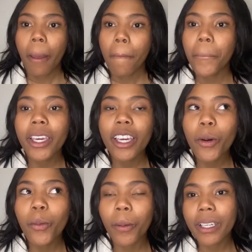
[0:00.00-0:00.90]
Being a
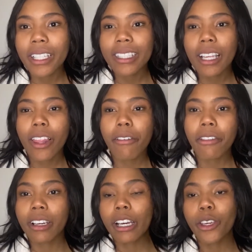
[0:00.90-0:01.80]
woman in South
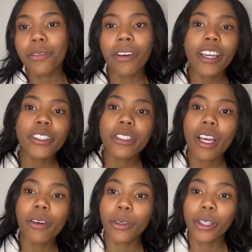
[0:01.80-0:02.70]
Africa, you find
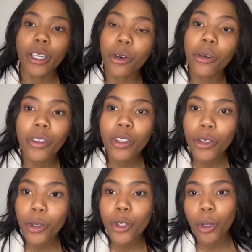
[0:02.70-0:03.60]
yourself looking over your
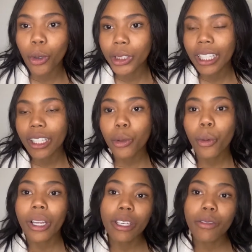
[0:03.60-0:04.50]
shoulder
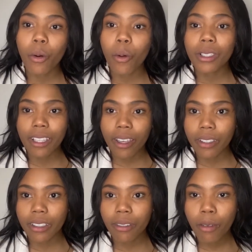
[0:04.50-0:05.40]
24
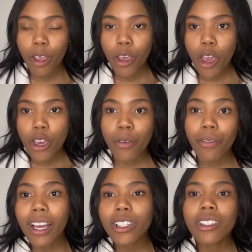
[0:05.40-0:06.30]
7. You
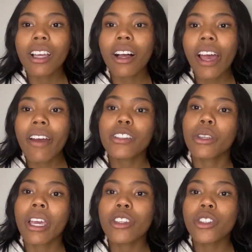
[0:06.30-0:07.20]
find yourself having to
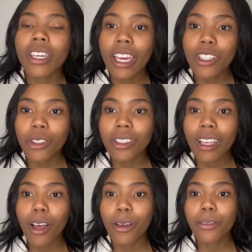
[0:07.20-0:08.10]
educate
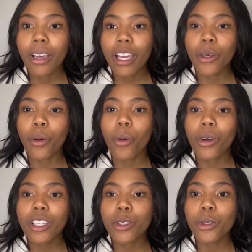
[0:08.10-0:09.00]
yourself in order
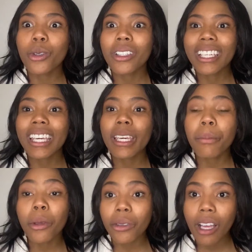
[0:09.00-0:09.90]
to keep
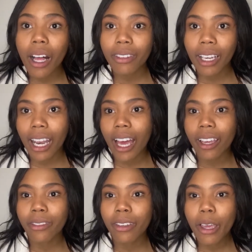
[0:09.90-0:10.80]
yourself alive.
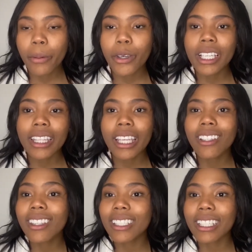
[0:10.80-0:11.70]
Because at the end of
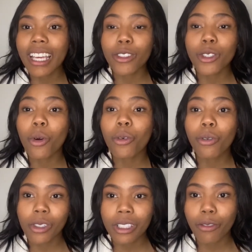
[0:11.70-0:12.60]
the day, it's your
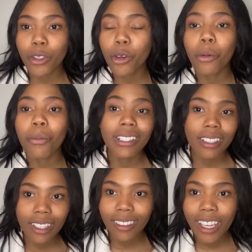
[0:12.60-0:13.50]
fault if you go
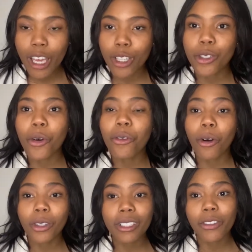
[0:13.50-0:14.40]
missing, it's your
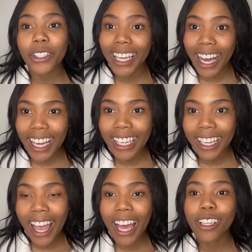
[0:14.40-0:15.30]
fault if you die,
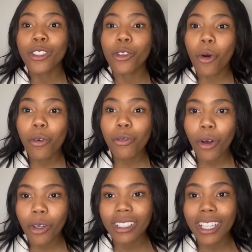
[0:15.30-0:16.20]
and it's your
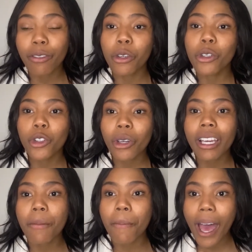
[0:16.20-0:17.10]
fault if you trigger a
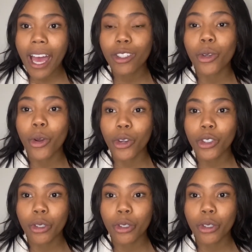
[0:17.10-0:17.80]
man to hurt